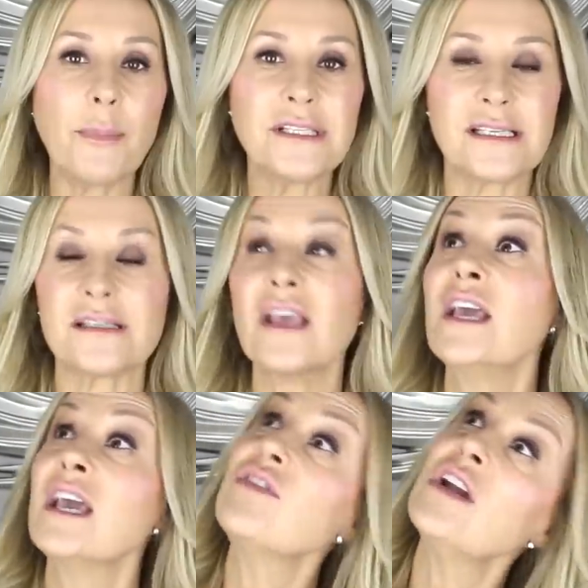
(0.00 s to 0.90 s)
happens is,
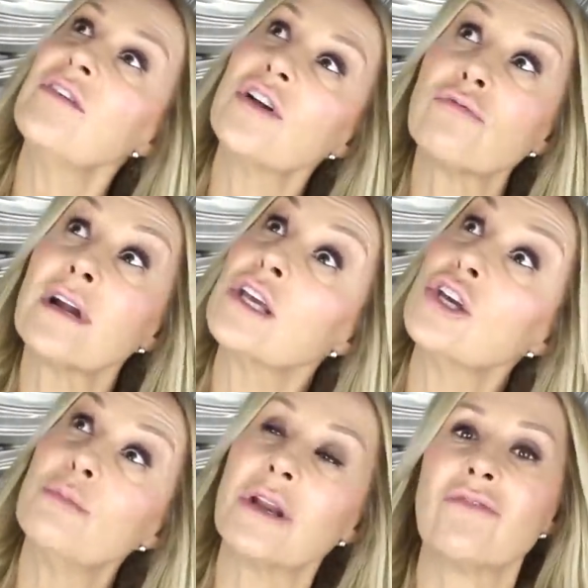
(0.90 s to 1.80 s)
if you live in a really
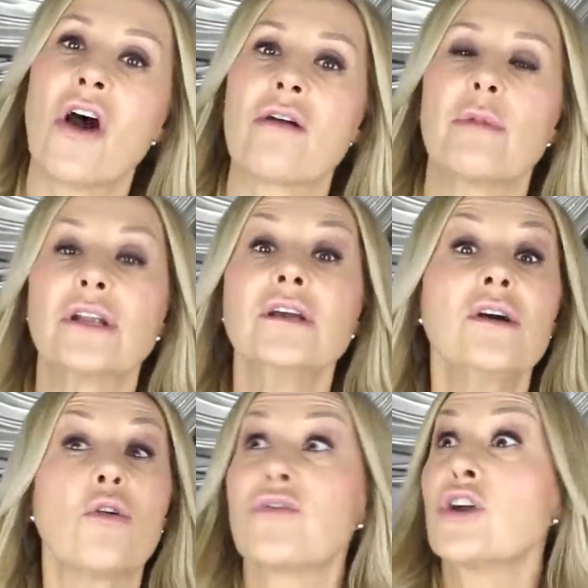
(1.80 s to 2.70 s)
humid environment,
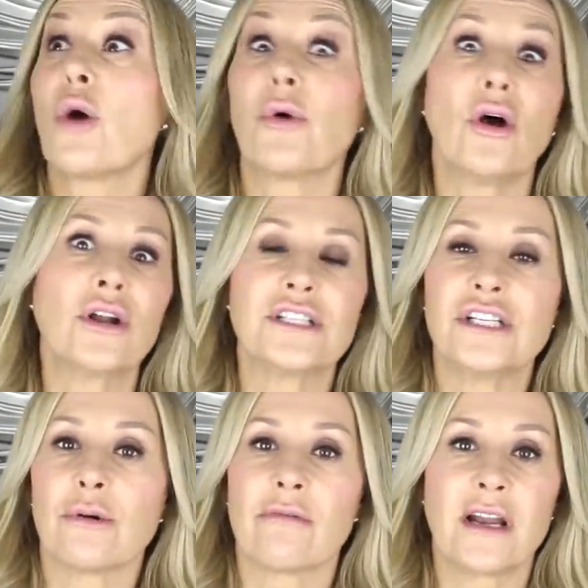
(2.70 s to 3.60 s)
or if you go on
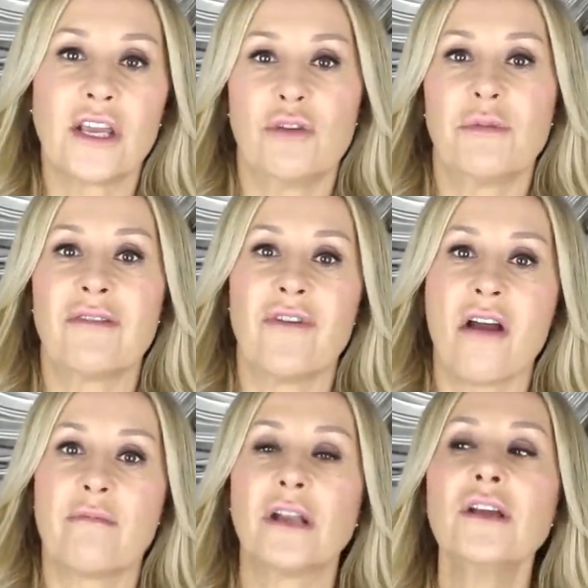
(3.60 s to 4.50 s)
holiday to a really humid
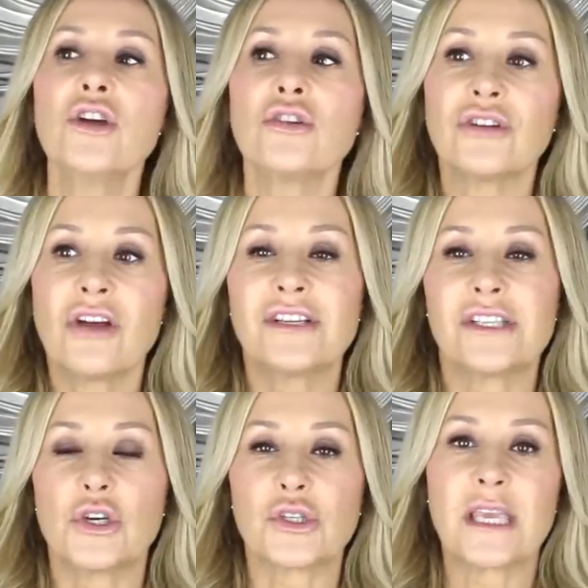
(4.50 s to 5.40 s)
environment, you'll
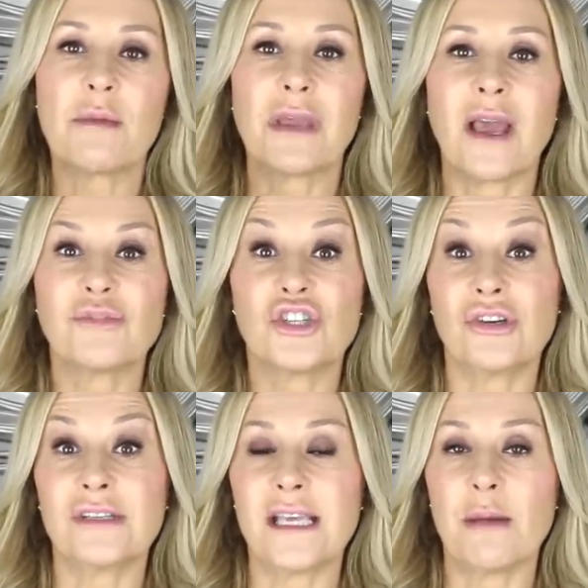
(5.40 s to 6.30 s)
notice that your skin becomes
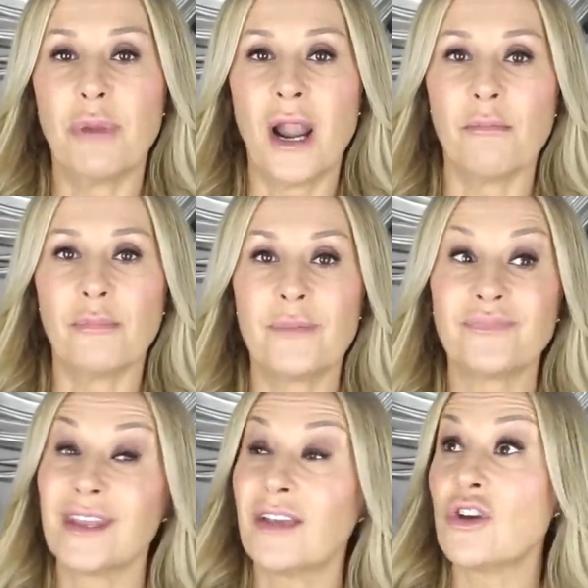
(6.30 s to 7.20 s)
juicy and plump.
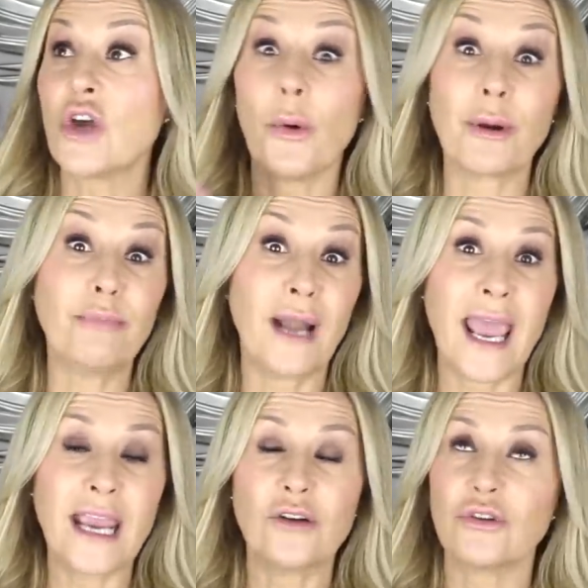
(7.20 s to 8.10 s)
If you go on a
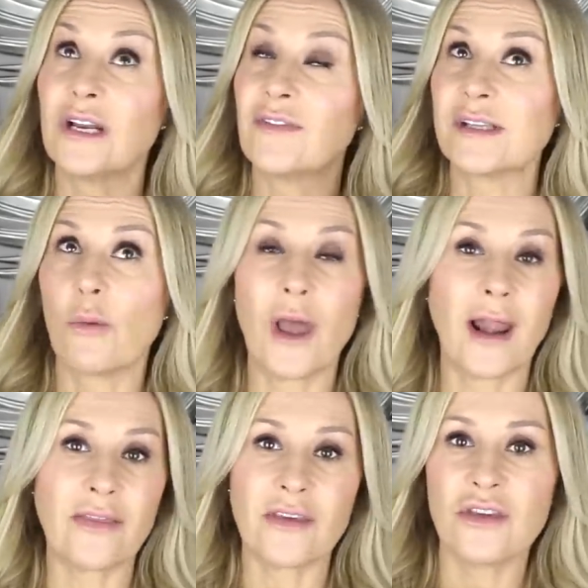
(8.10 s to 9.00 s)
plane, or you live somewhere
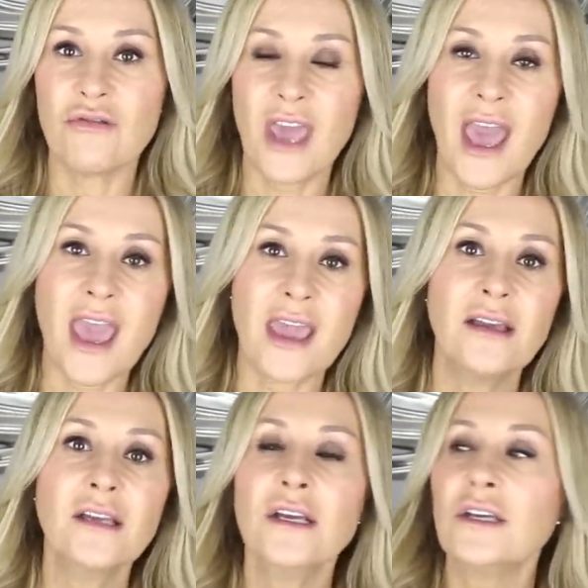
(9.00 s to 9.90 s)
like the
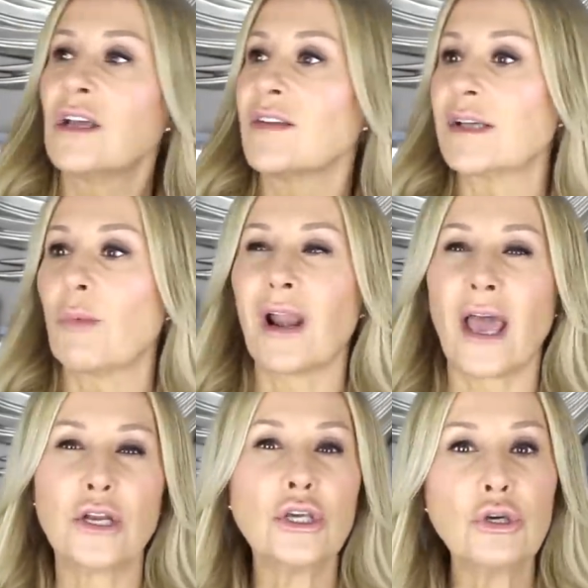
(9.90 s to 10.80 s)
UK, you live somewhere
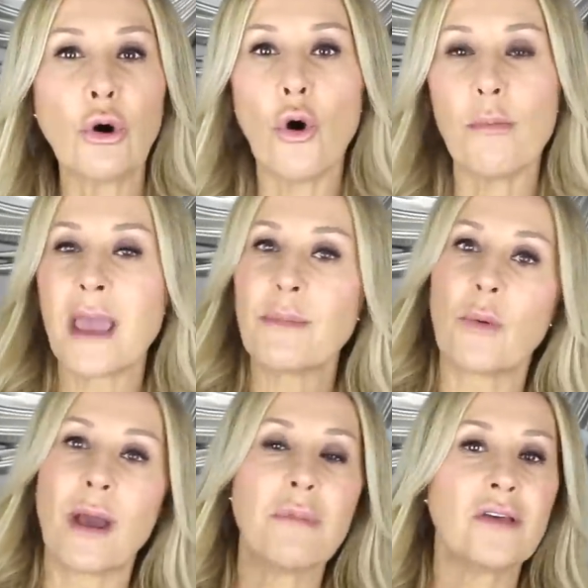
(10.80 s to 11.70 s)
like New York, maybe,
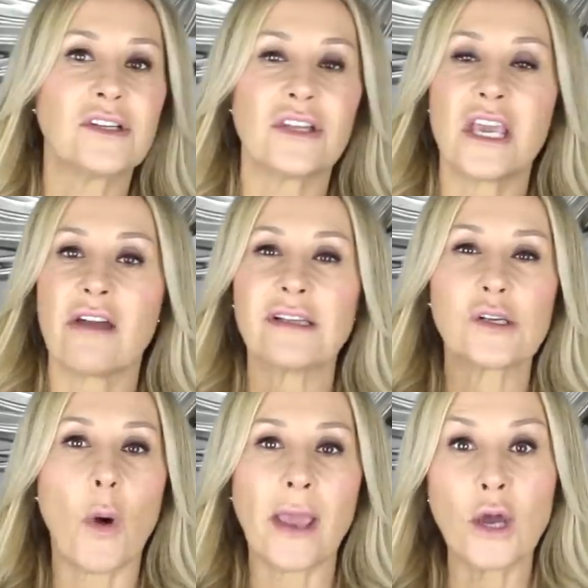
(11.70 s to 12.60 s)
where most of the year
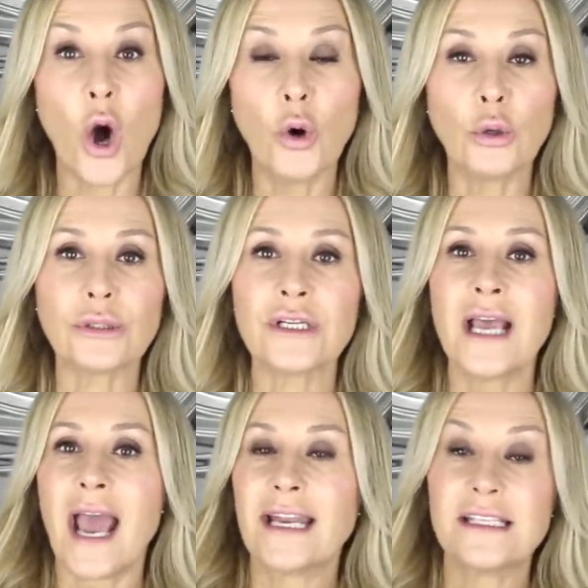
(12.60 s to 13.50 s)
it's quite cold
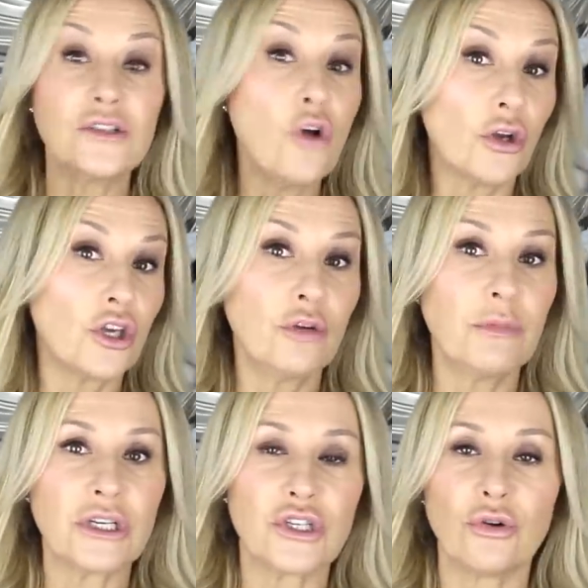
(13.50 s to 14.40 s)
and it's not
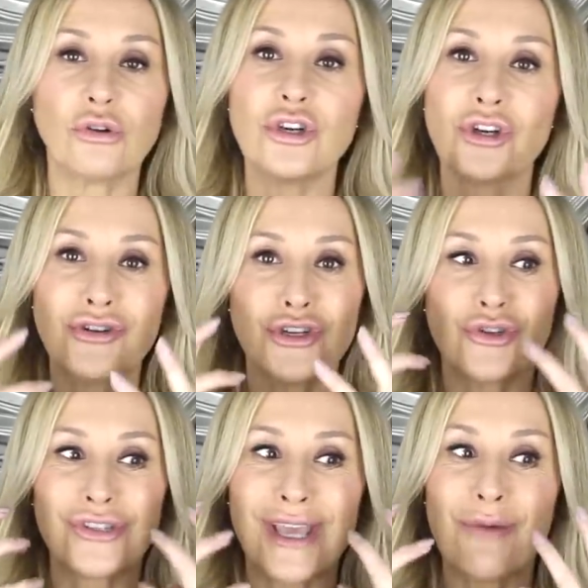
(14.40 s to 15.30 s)
humid at all, you'll notice
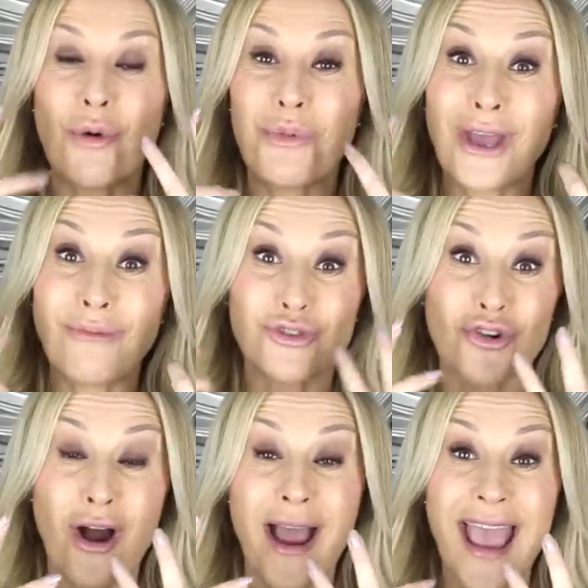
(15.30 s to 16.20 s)
your skin will become
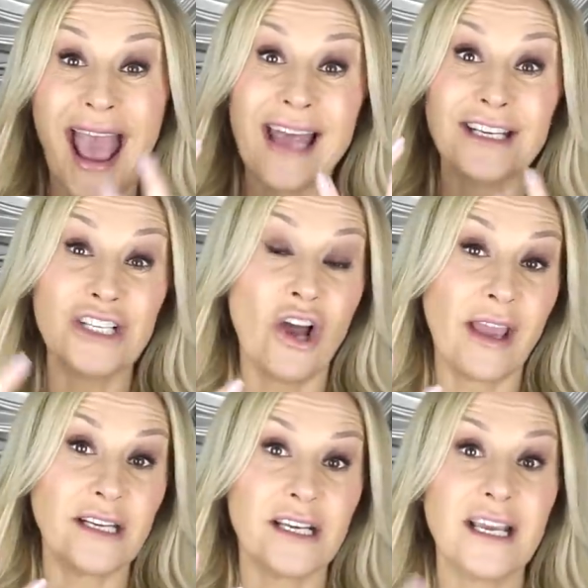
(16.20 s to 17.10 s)
dry and
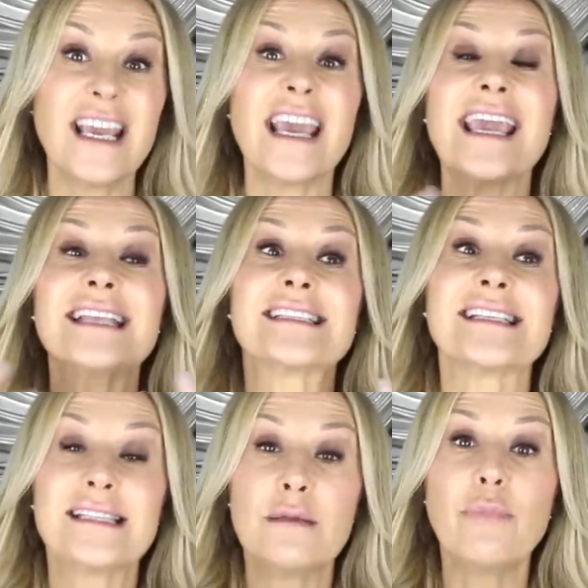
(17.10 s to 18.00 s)
tight. It's
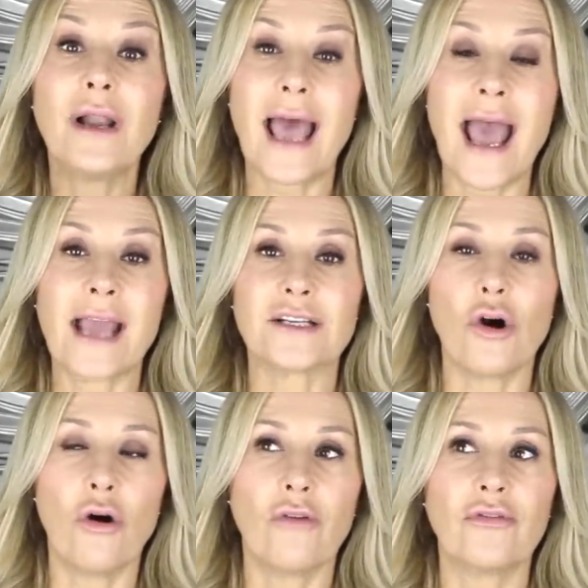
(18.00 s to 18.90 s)
the simple act
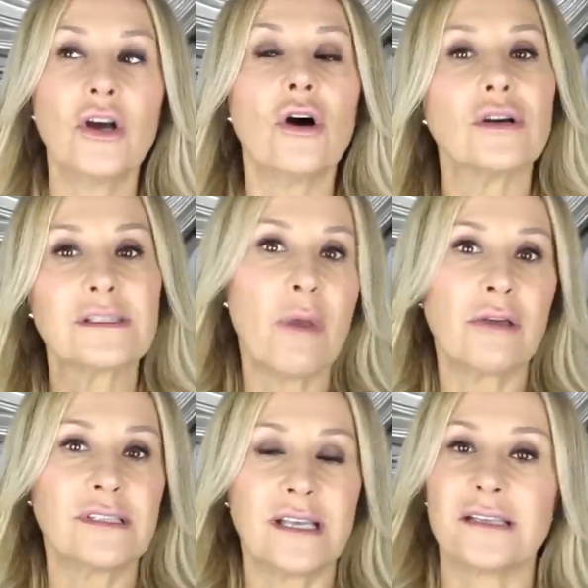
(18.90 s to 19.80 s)
of
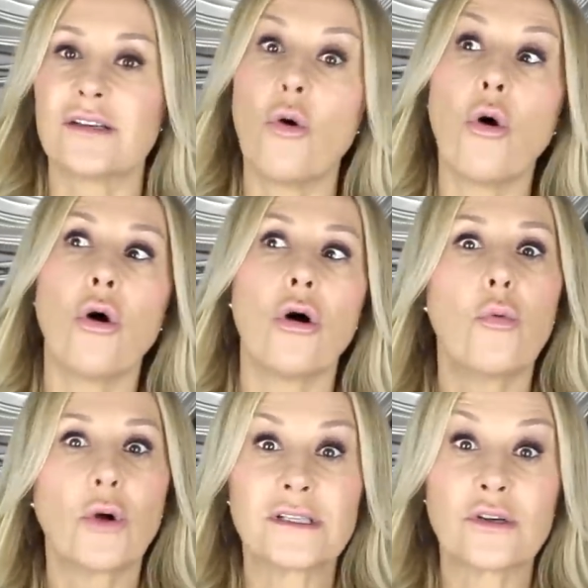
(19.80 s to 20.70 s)
osmosis,
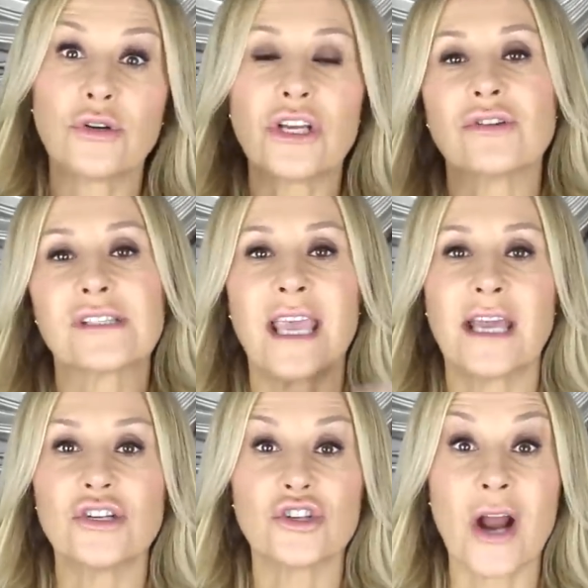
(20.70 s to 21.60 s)
or what it's called in your
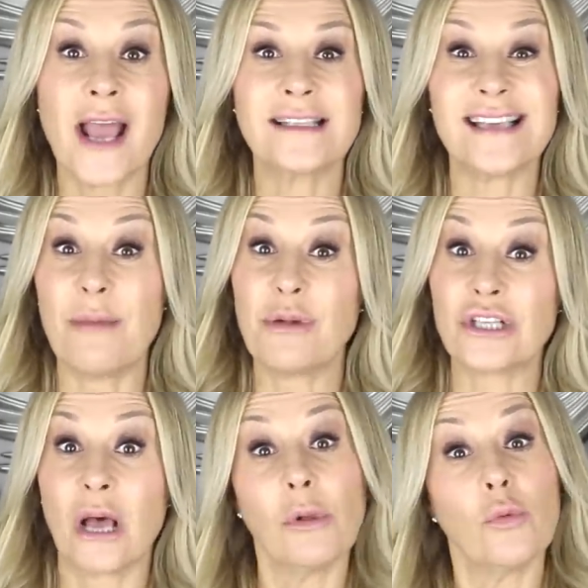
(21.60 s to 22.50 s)
skin,
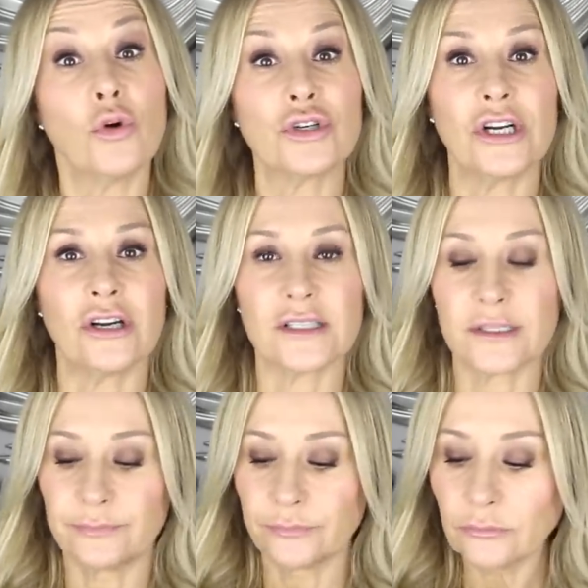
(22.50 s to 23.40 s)
transepidermal water
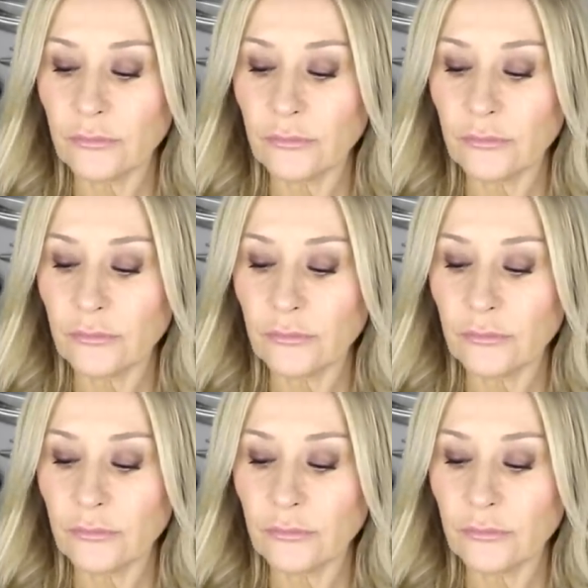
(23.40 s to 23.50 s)
loss.